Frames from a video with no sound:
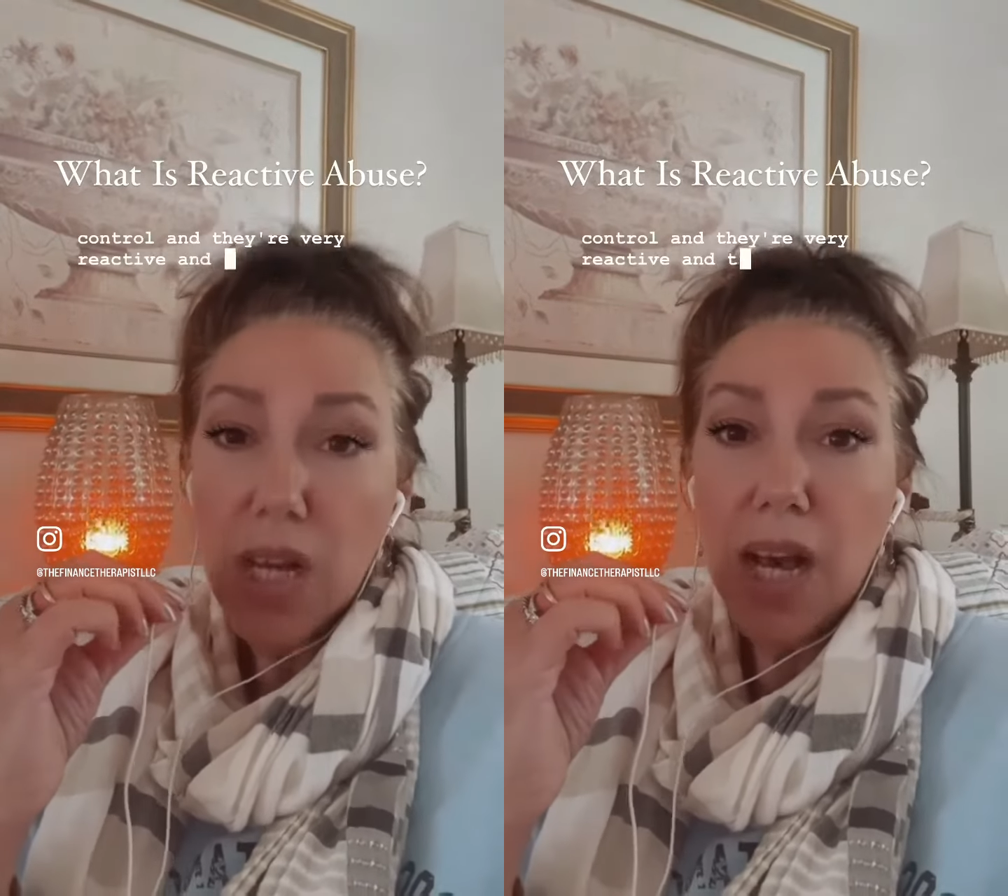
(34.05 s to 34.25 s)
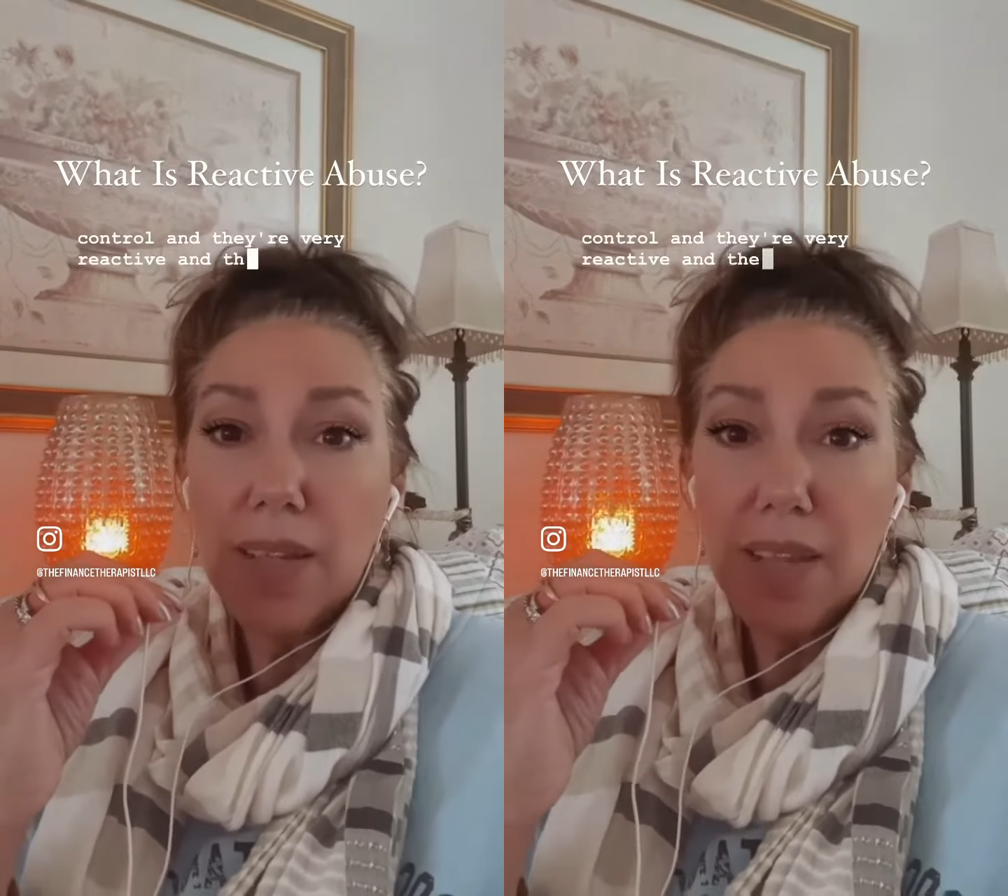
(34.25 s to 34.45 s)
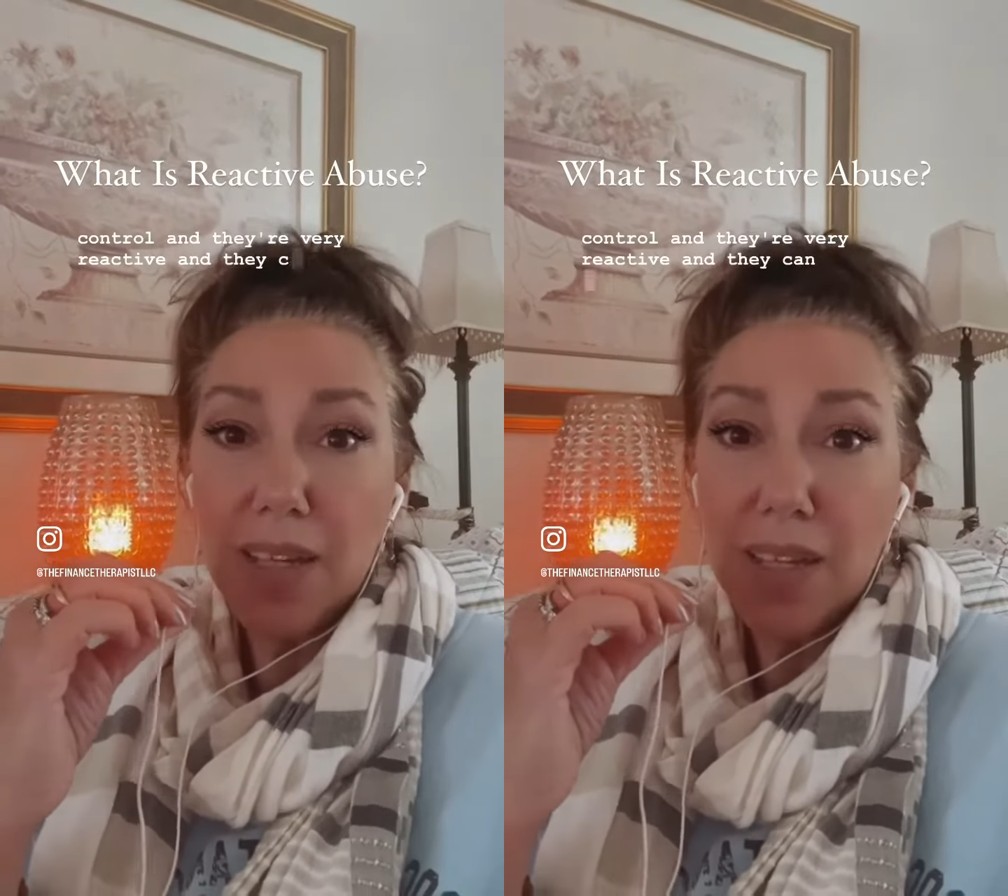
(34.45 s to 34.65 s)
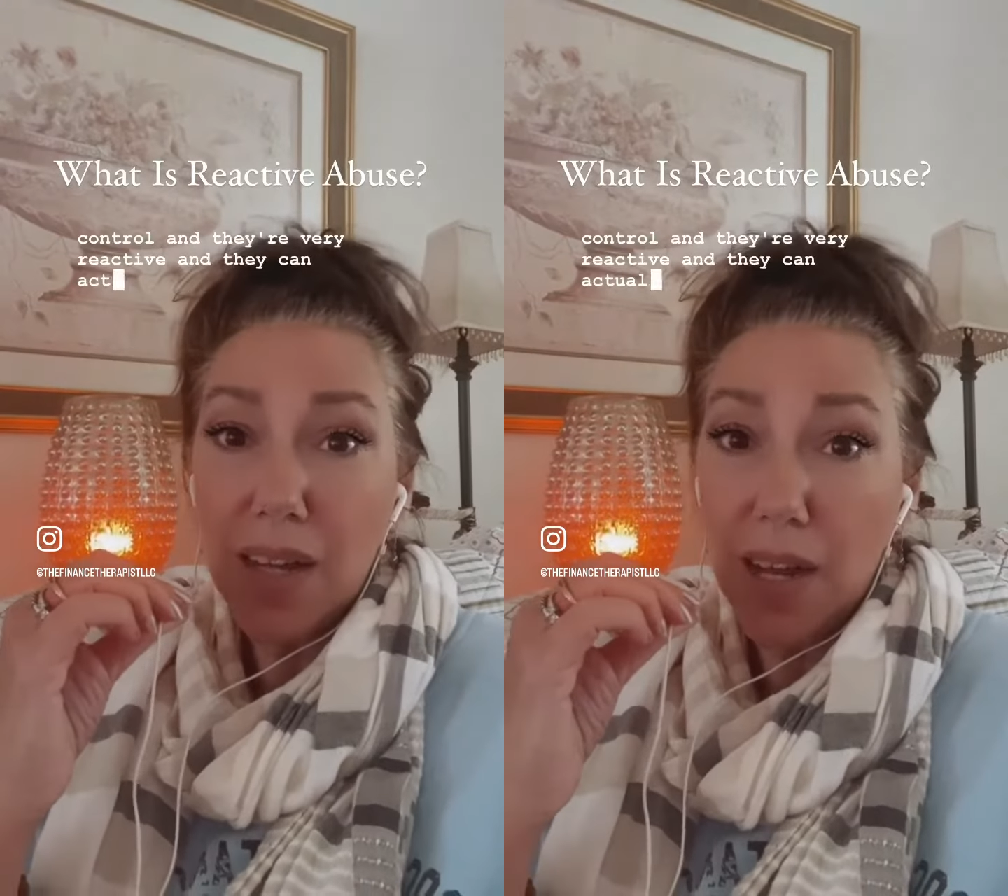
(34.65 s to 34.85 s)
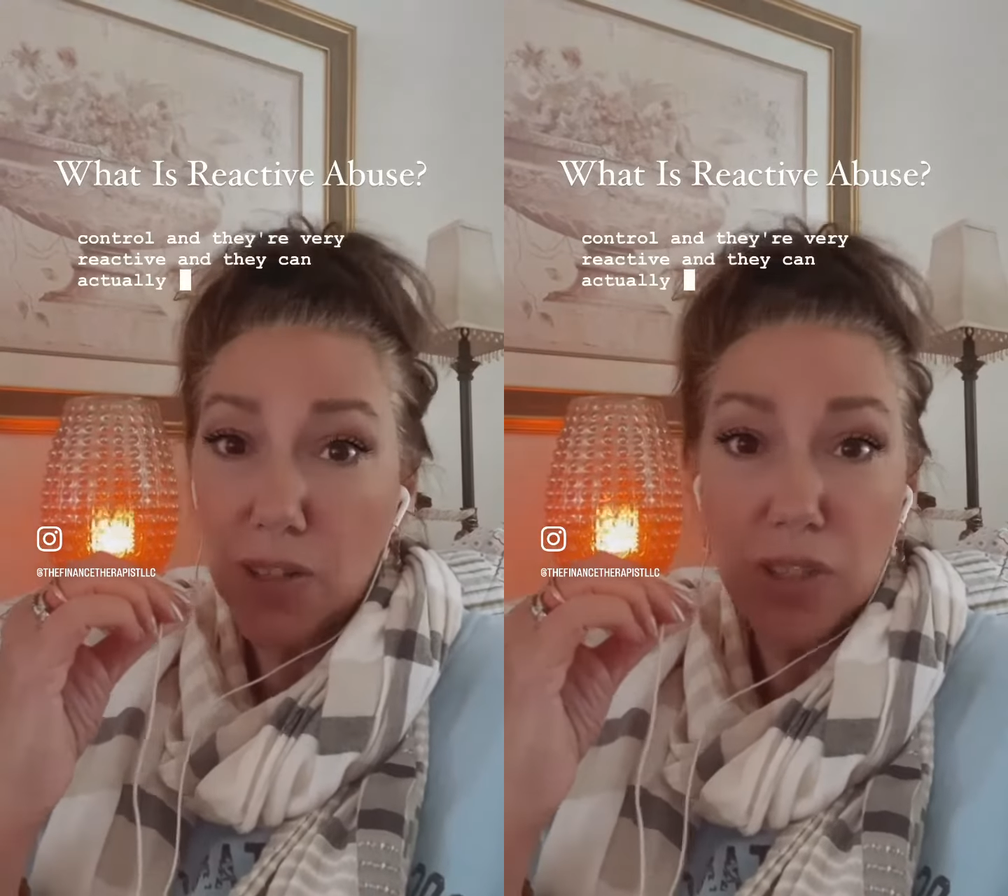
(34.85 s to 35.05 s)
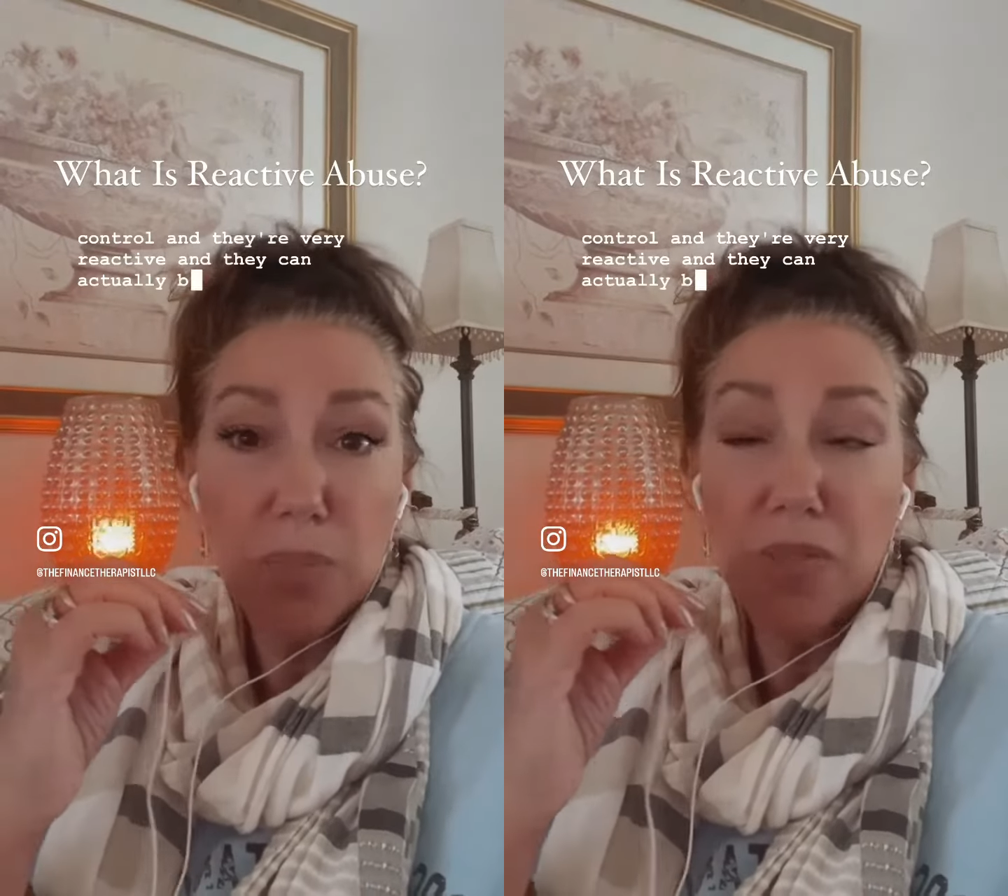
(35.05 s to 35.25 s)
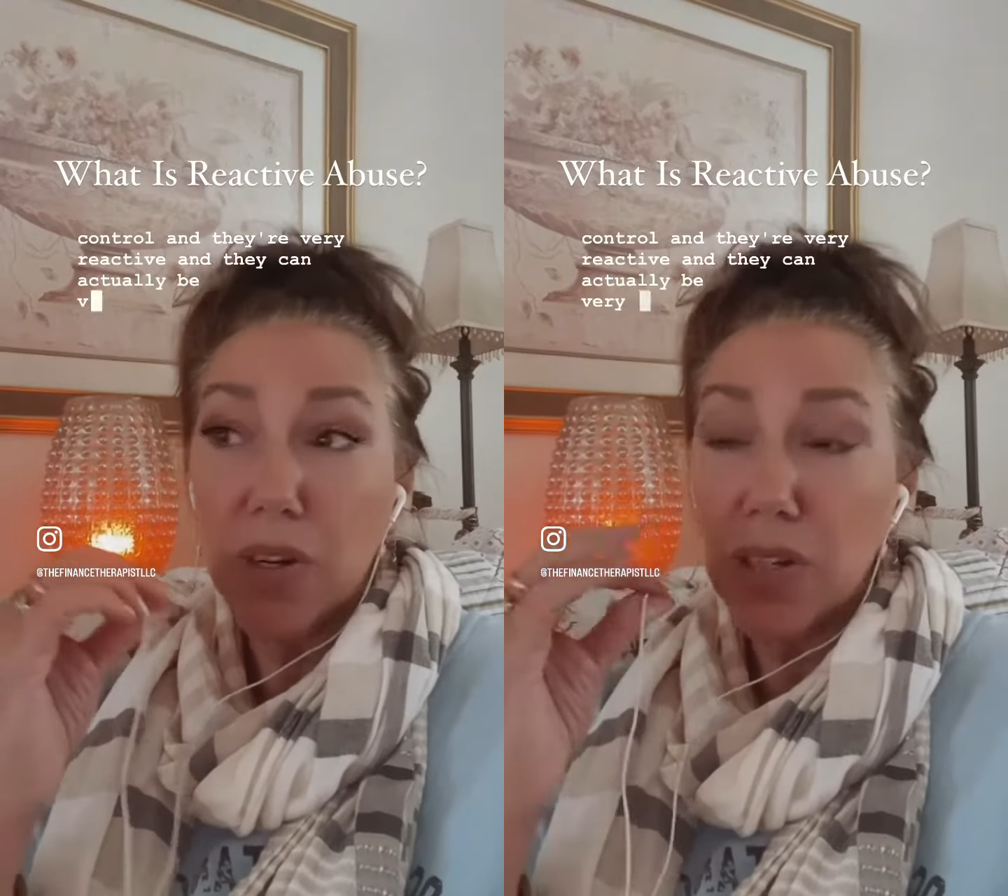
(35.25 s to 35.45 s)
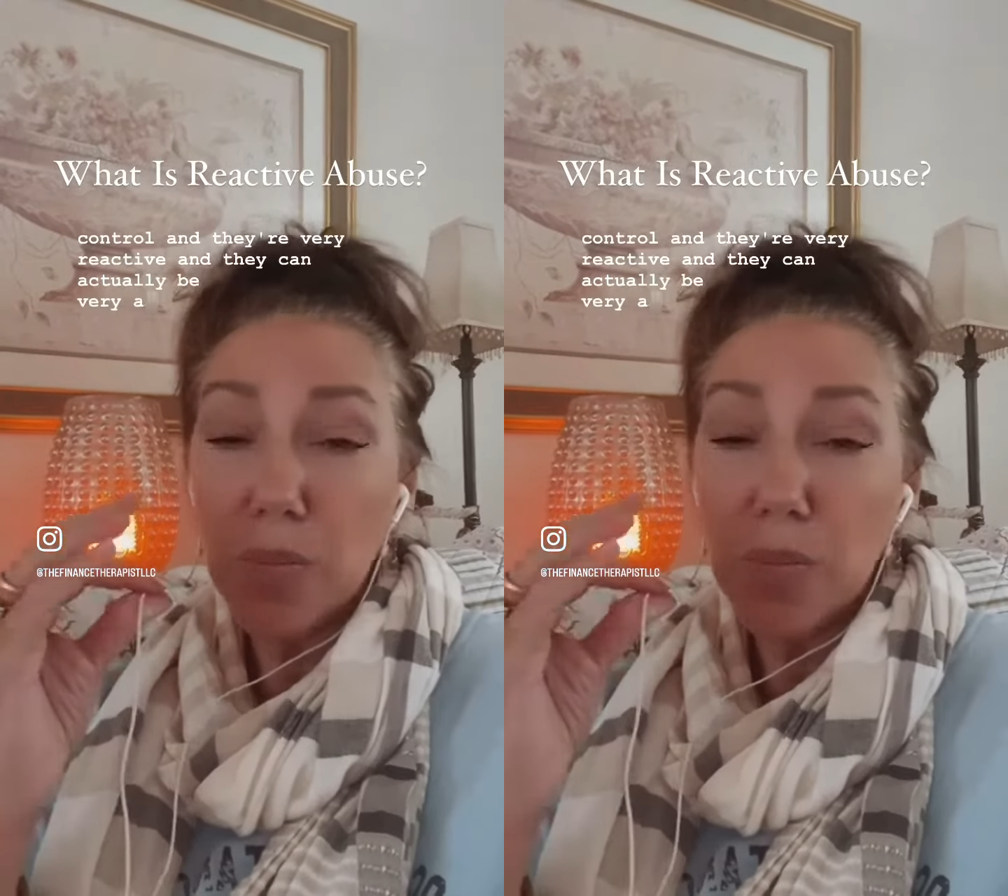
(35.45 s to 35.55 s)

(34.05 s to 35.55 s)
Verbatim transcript: and they can actually be very